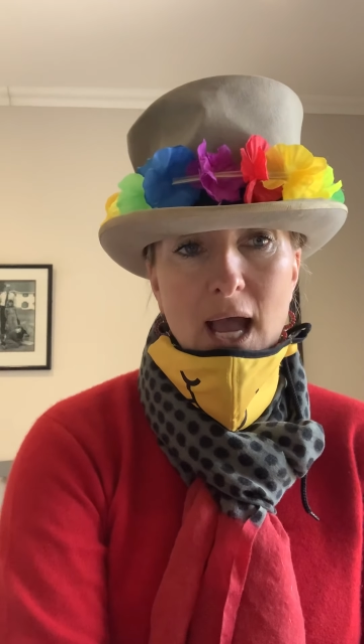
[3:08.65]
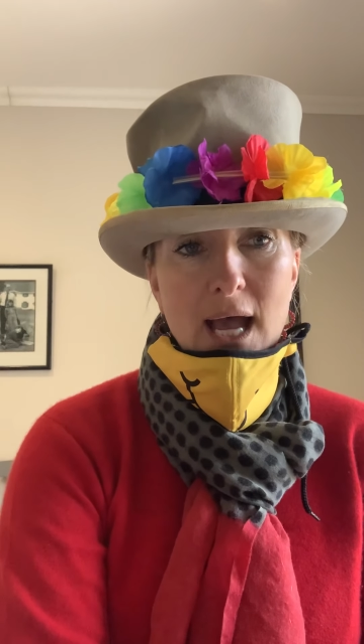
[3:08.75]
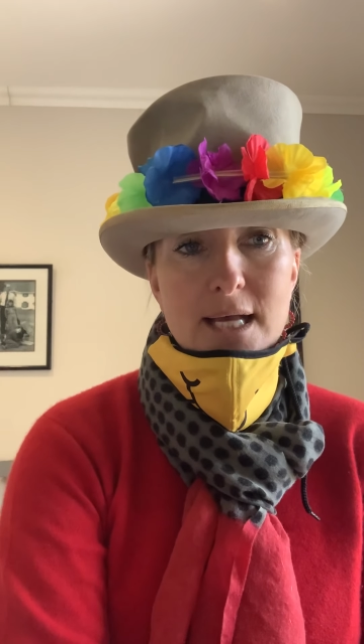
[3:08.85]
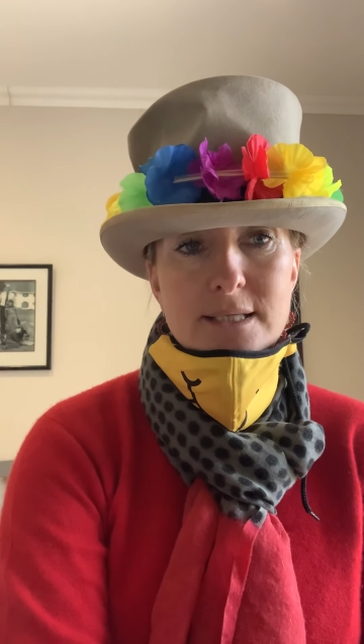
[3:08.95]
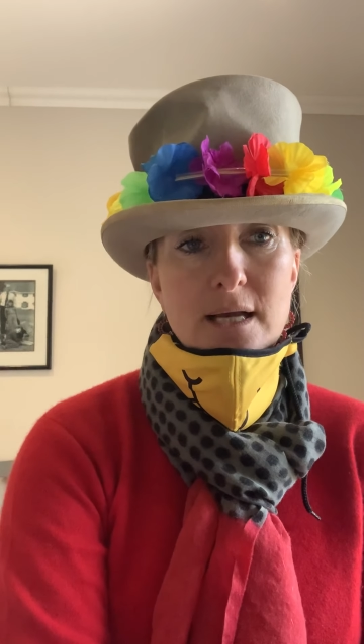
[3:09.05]

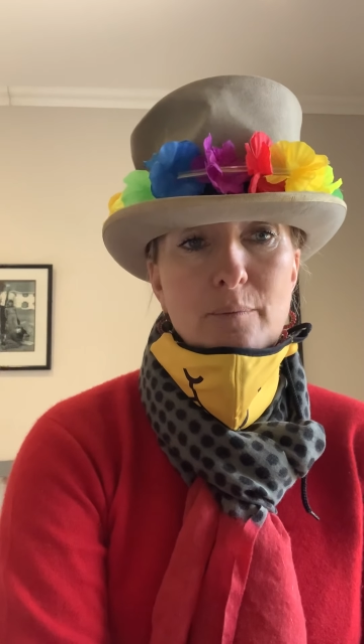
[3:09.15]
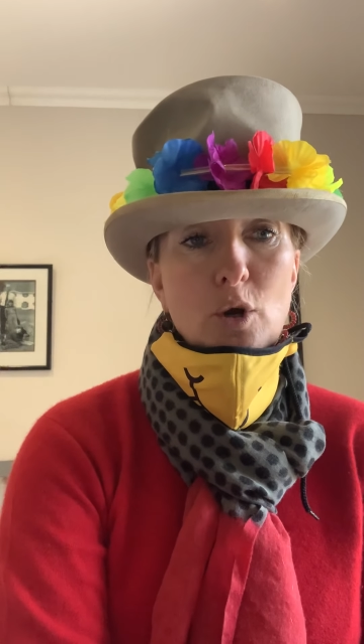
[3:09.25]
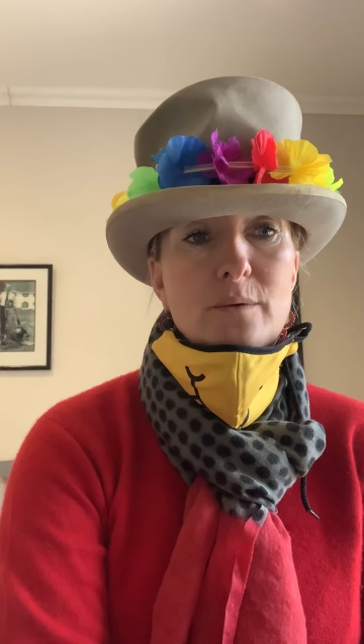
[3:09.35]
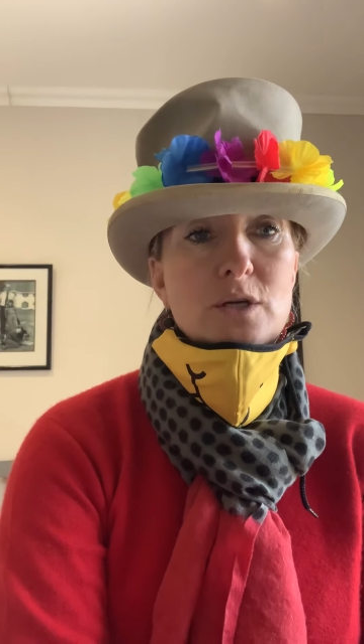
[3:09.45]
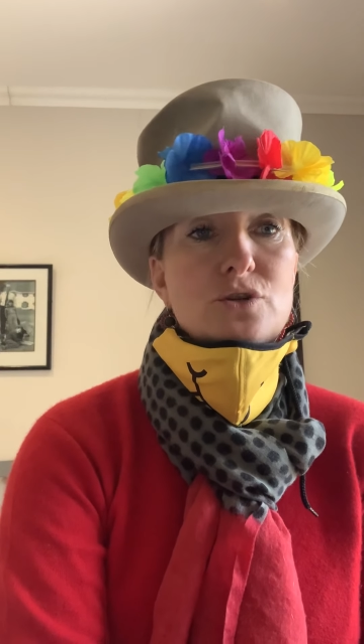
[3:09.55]
as a
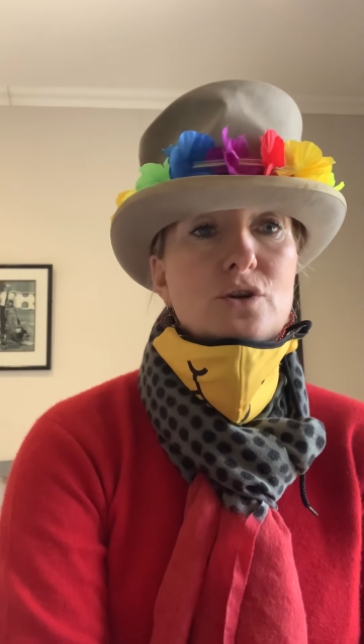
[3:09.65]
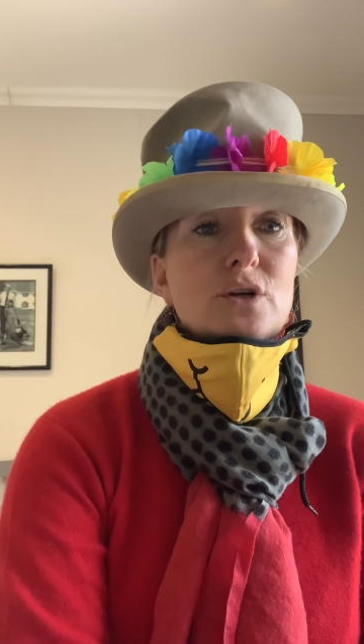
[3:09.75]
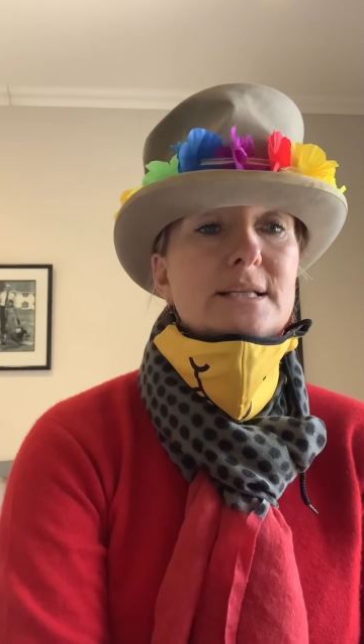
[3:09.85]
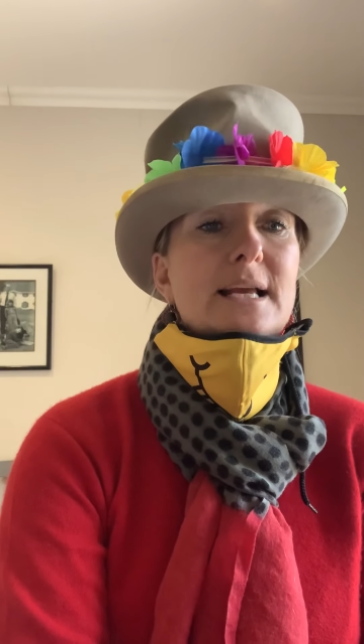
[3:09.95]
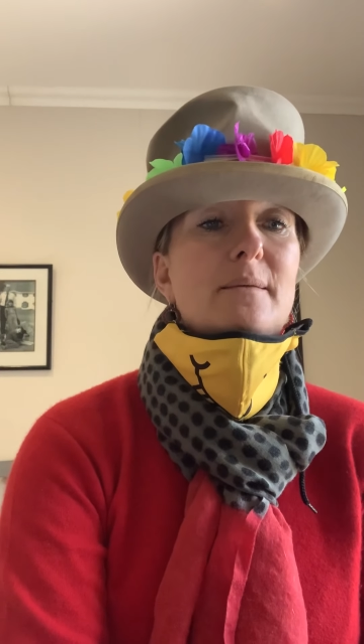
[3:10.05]
poem that you're
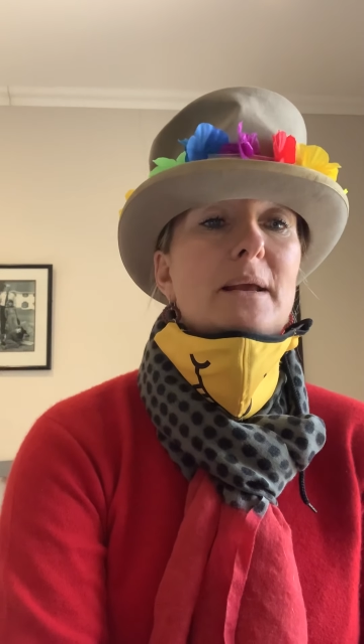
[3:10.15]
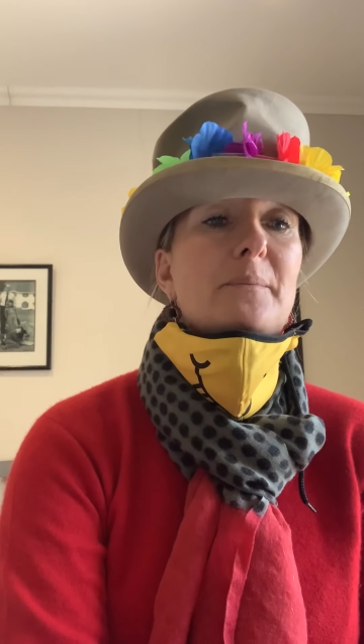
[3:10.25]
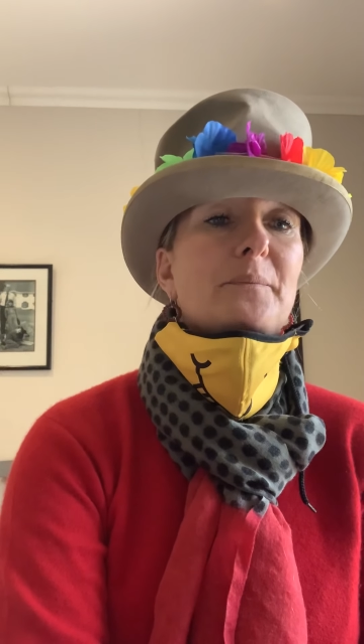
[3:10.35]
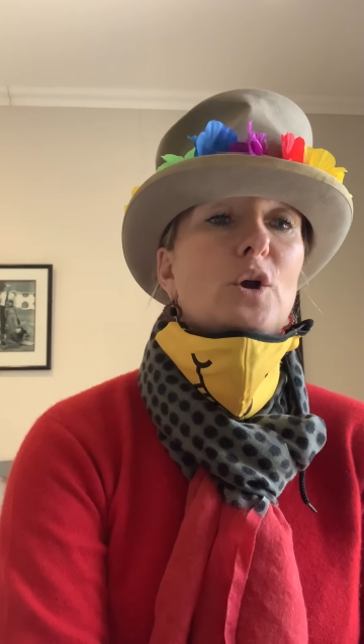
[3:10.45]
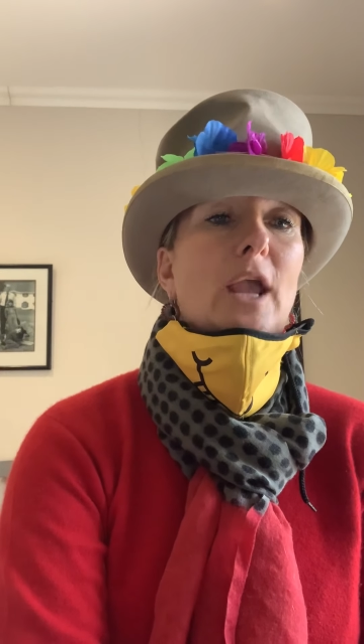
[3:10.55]
going to send me.
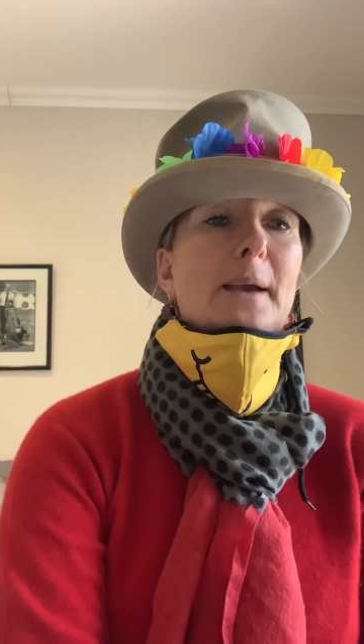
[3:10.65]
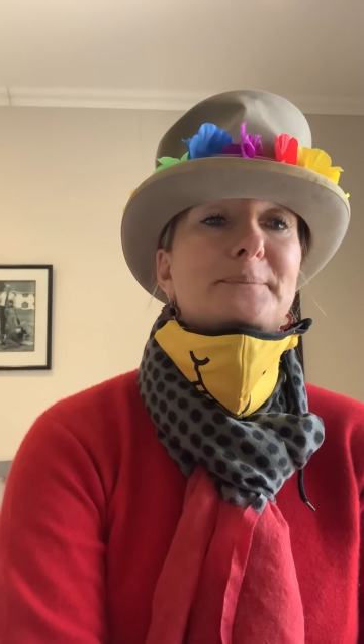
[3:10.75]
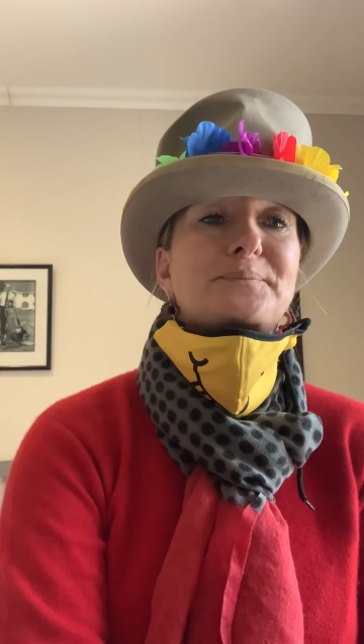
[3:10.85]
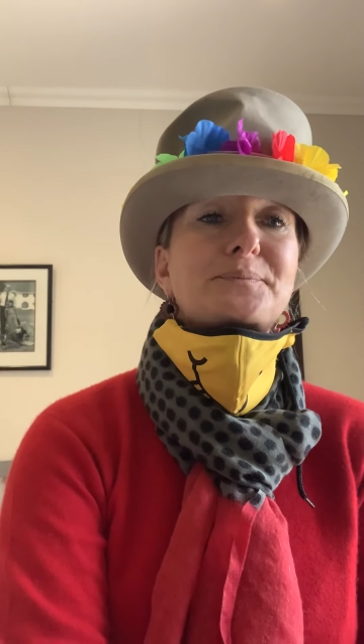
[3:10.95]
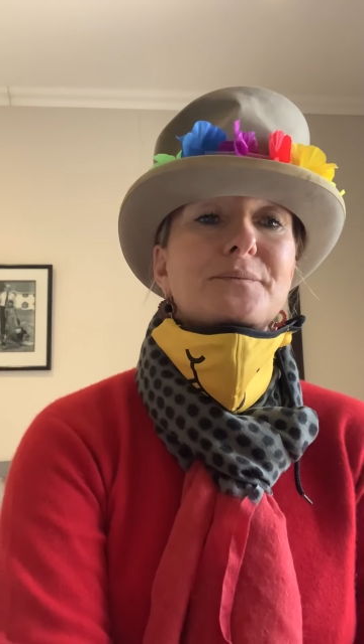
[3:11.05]
Okay.